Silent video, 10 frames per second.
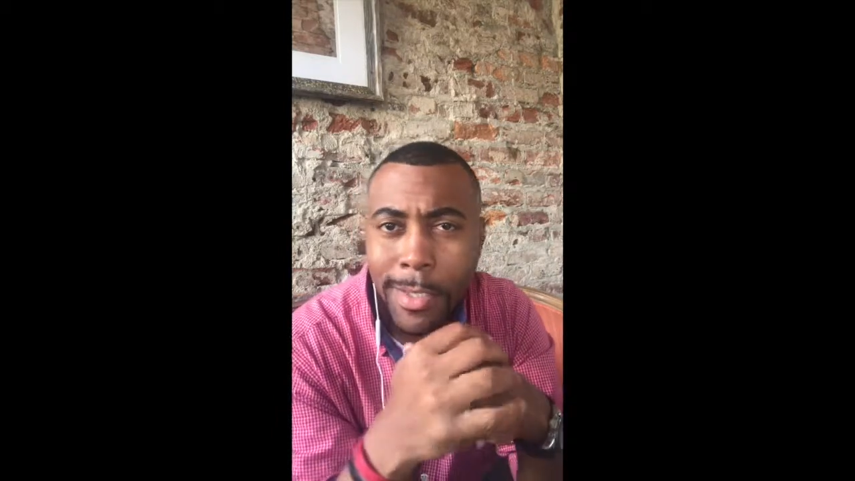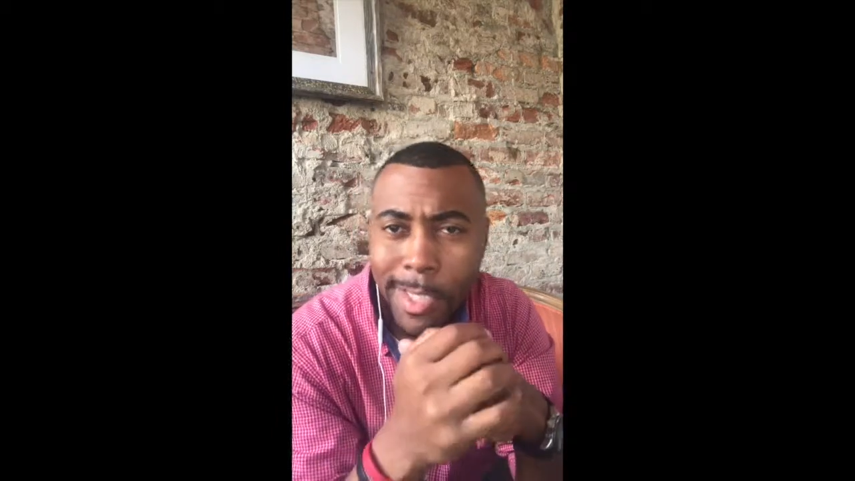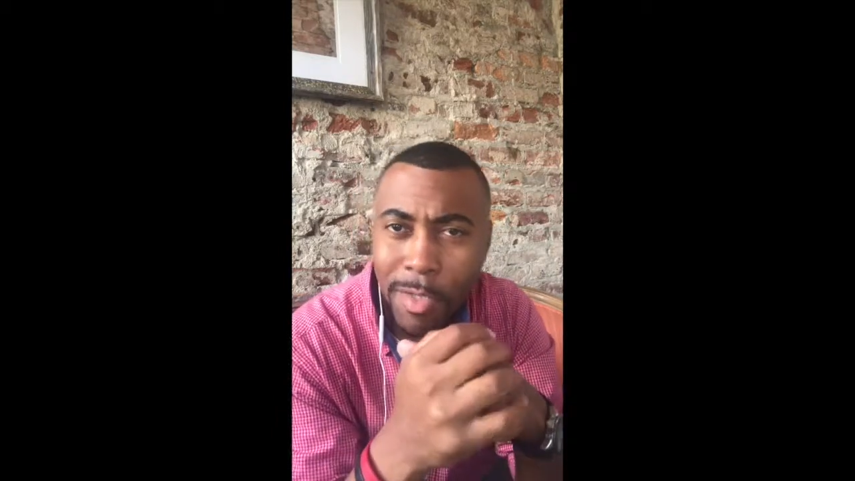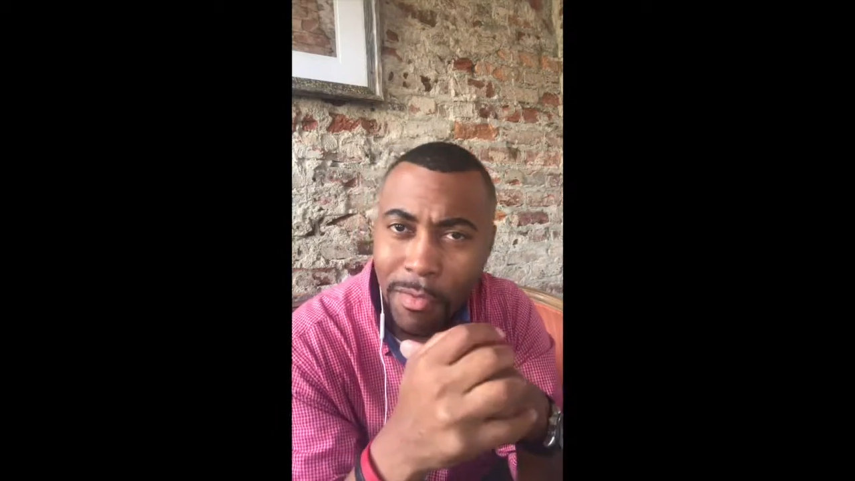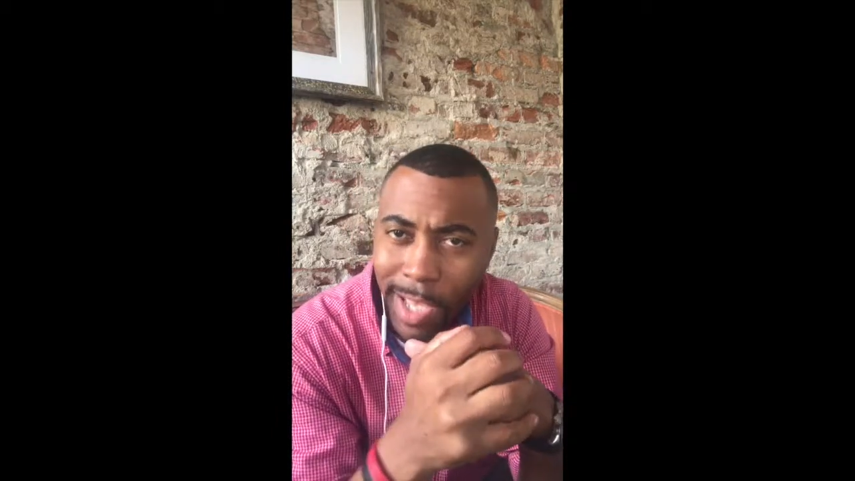
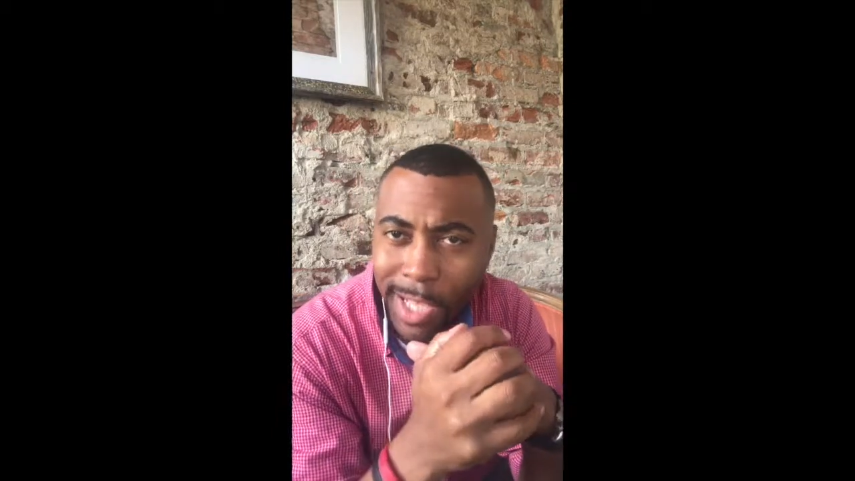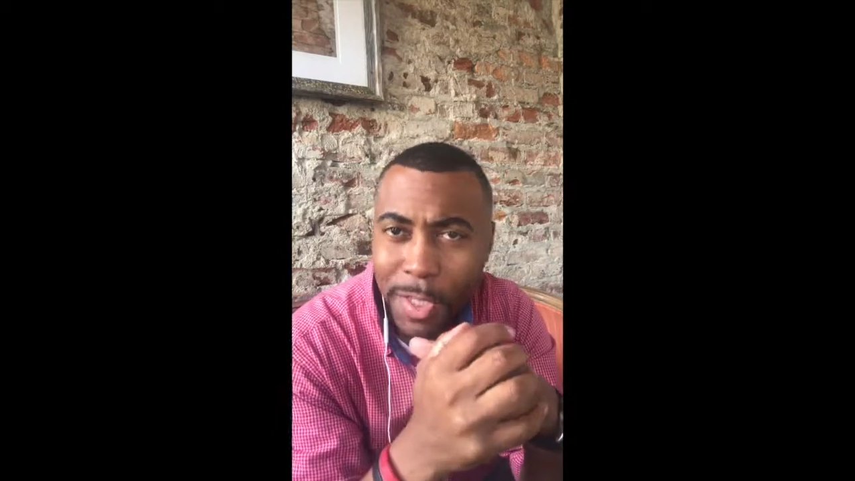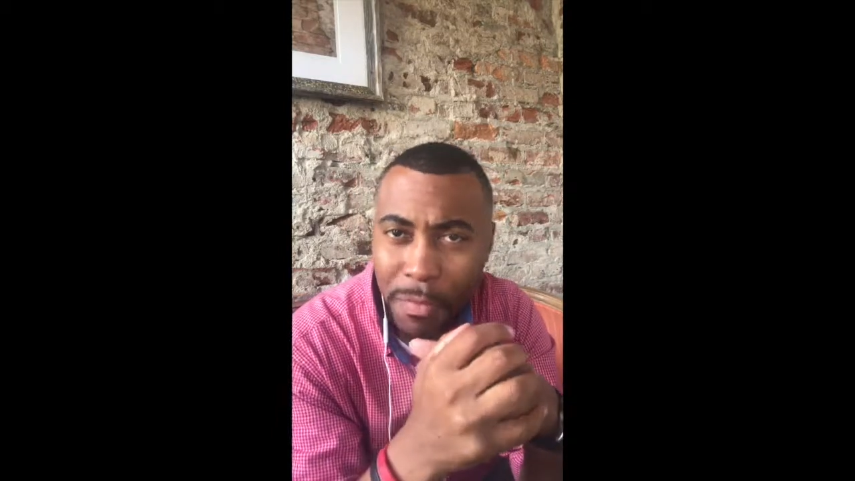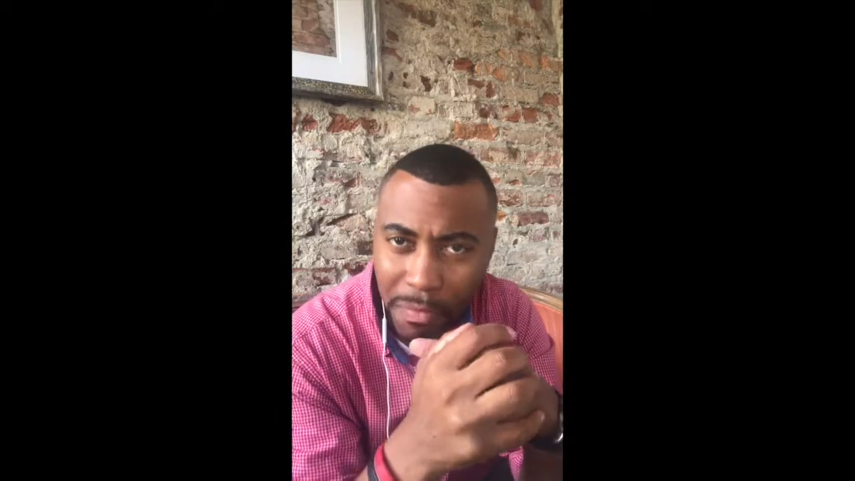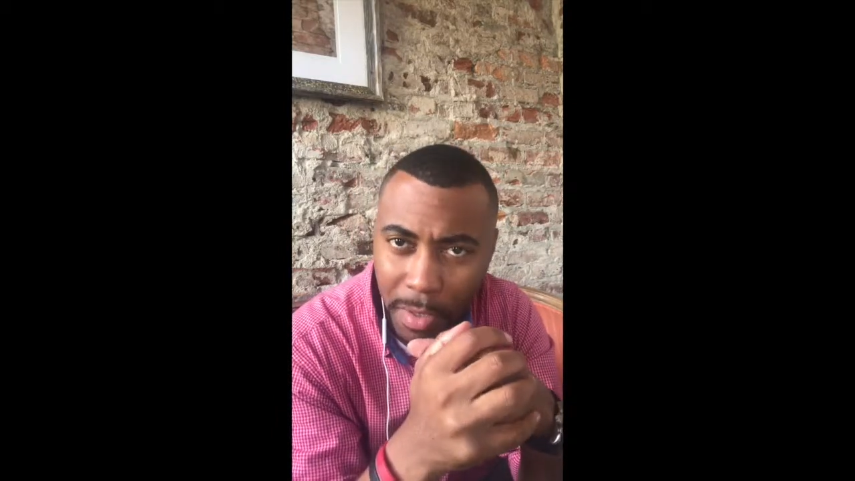in the
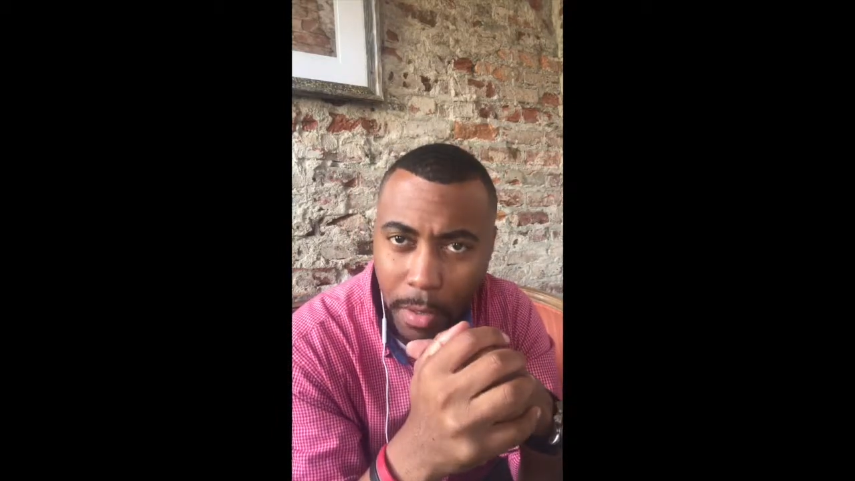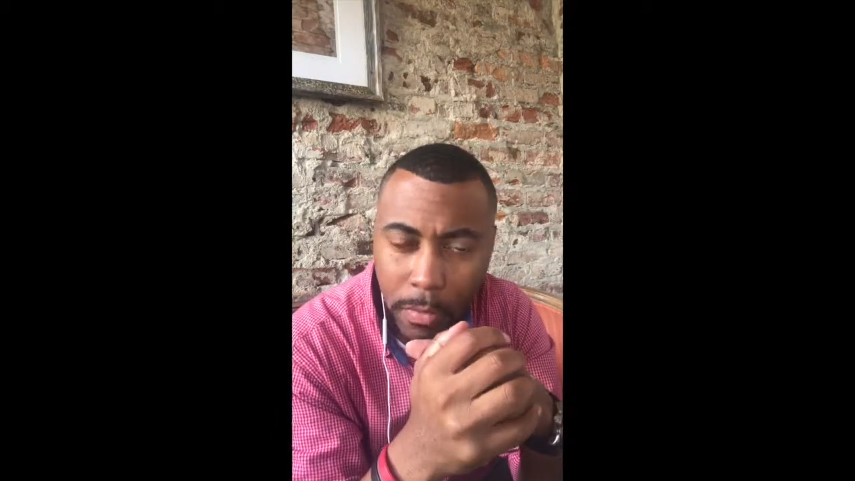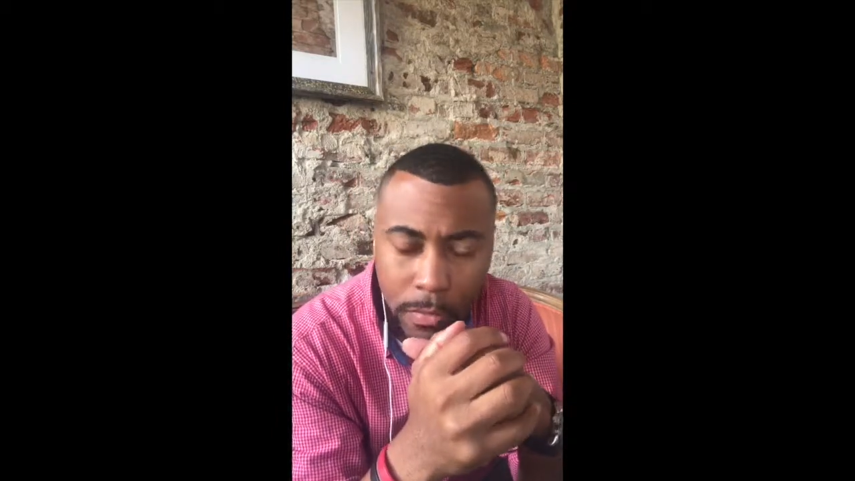valley of fear.